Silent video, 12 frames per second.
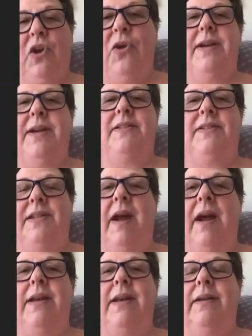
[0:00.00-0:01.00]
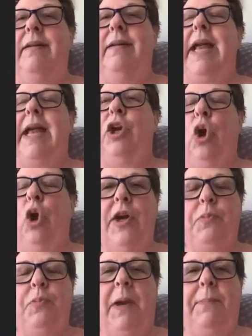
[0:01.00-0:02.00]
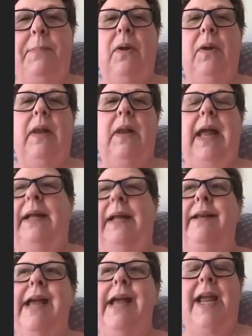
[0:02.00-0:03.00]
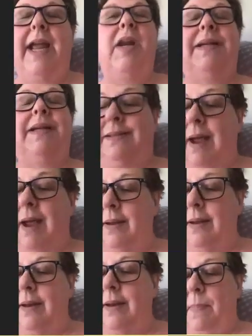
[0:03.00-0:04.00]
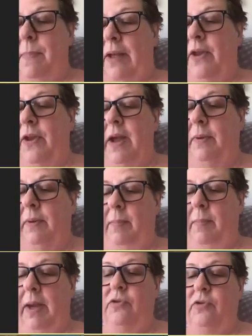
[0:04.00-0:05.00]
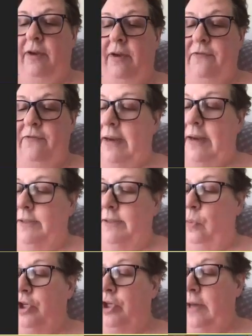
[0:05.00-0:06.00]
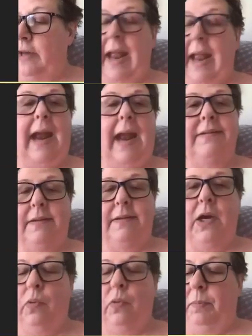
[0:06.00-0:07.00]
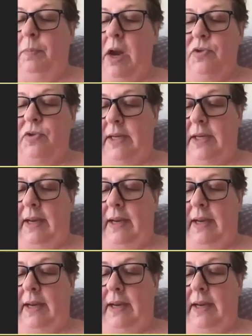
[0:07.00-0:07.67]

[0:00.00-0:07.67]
is designed to encourage people and get them excited about the upcoming trifecta, which Ann Sieg will be hosting.